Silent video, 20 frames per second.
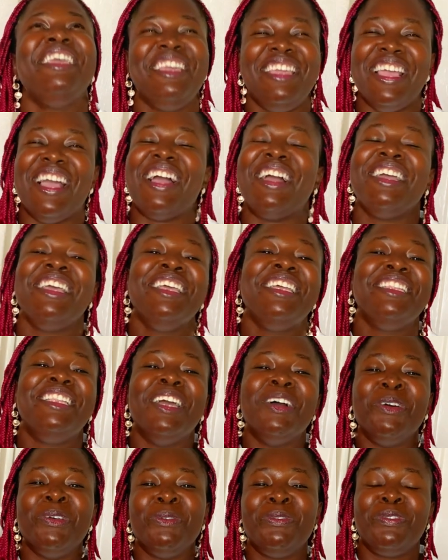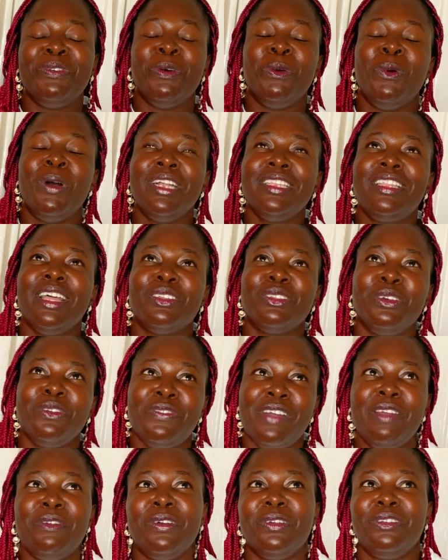yeah there
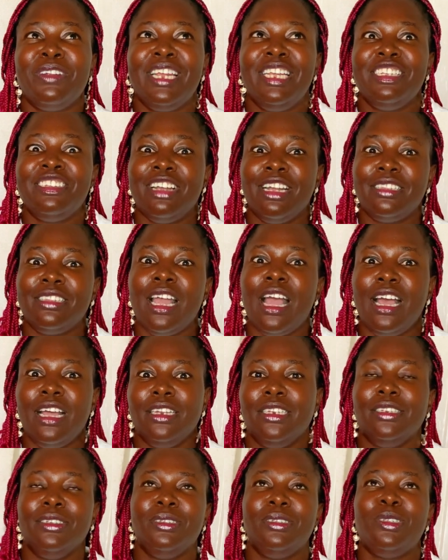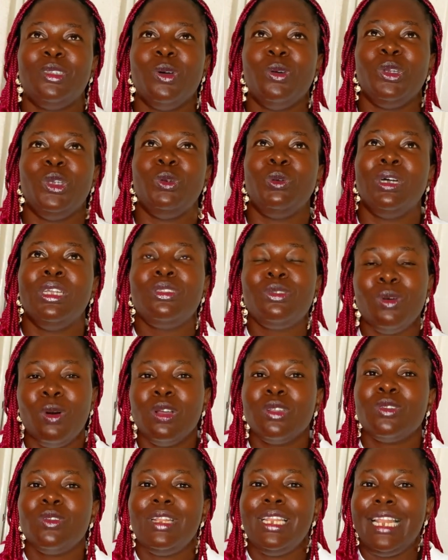1500 is Chatan so you want to
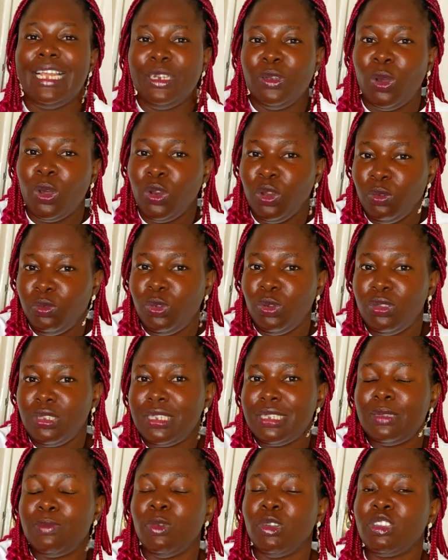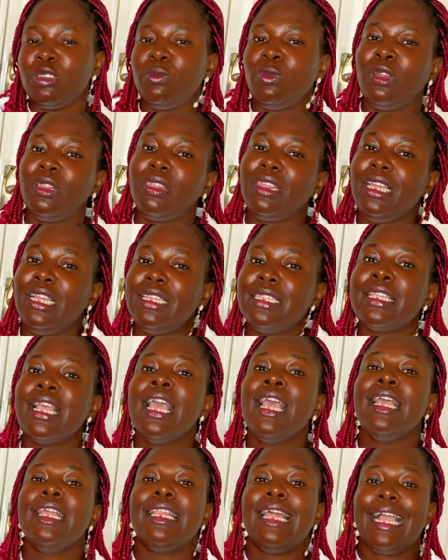also learn all of those small small things
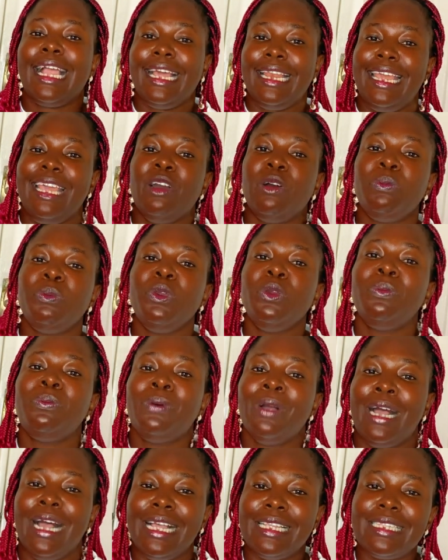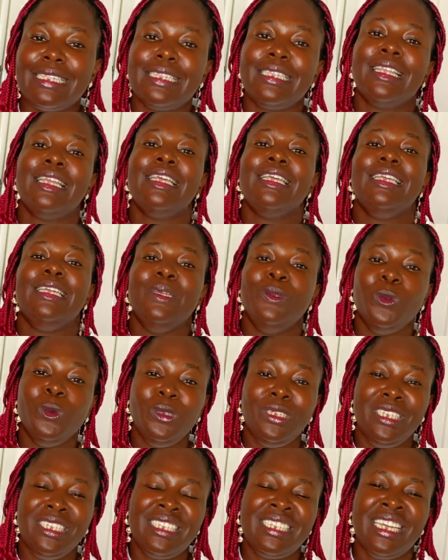that can help you pass you know
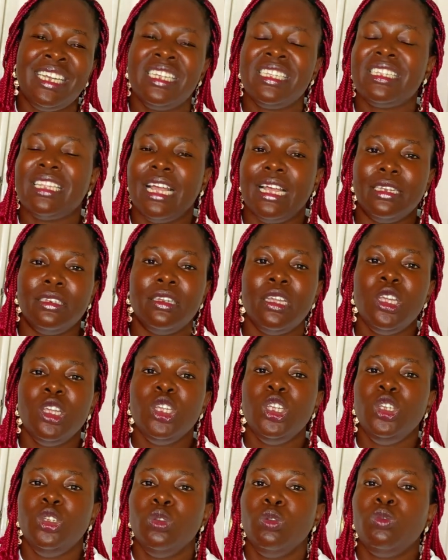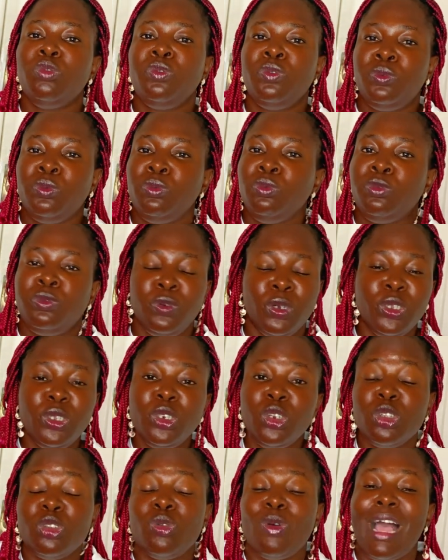the test and you know for you
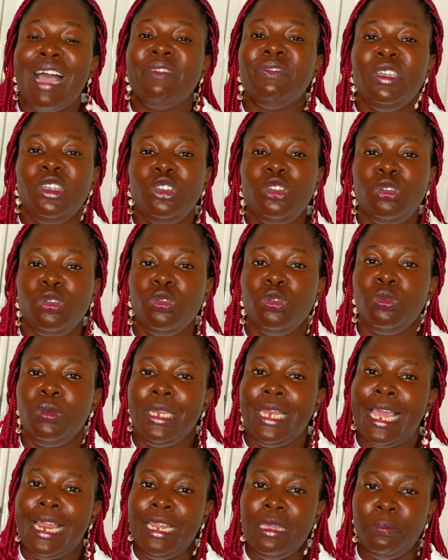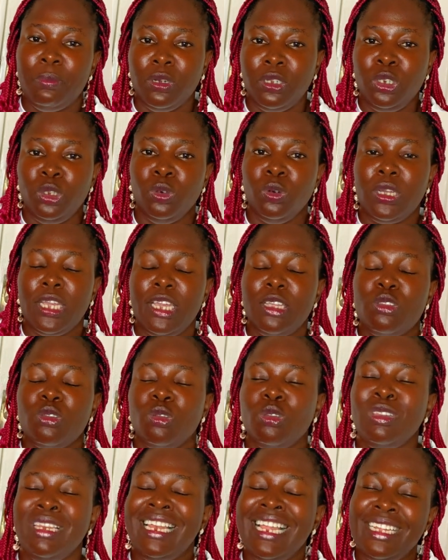not to have issues with anybody okay so
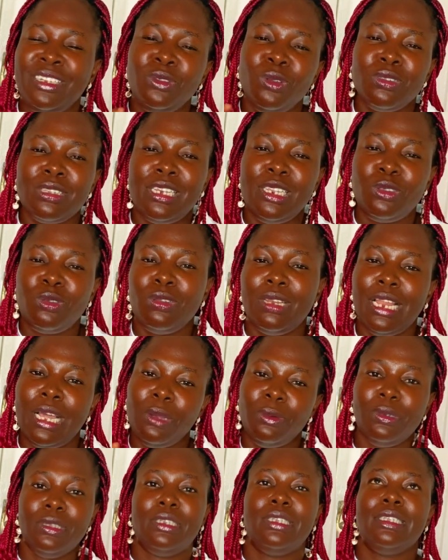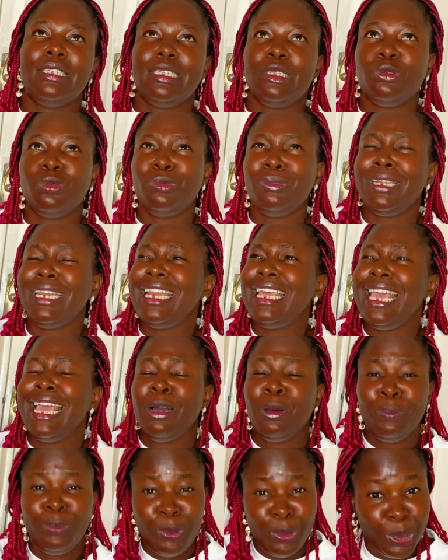learn those little languages it really
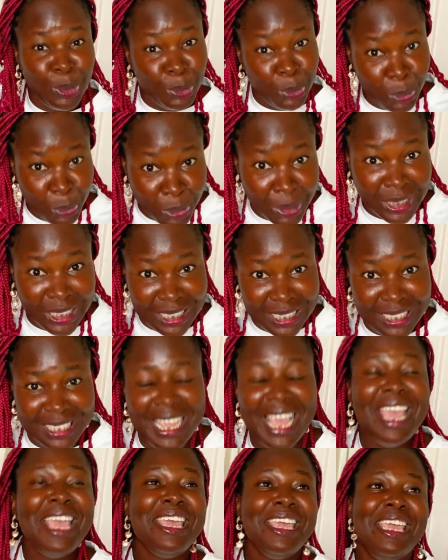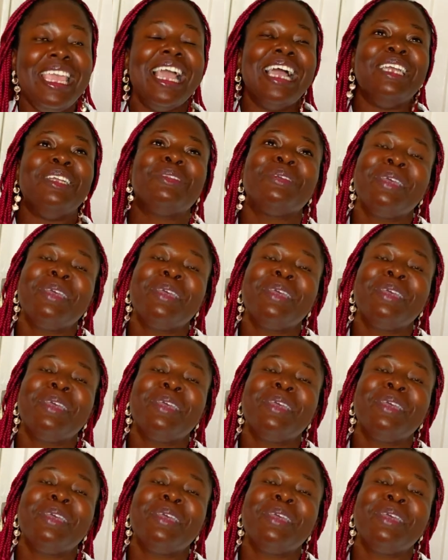help you a lot yeah it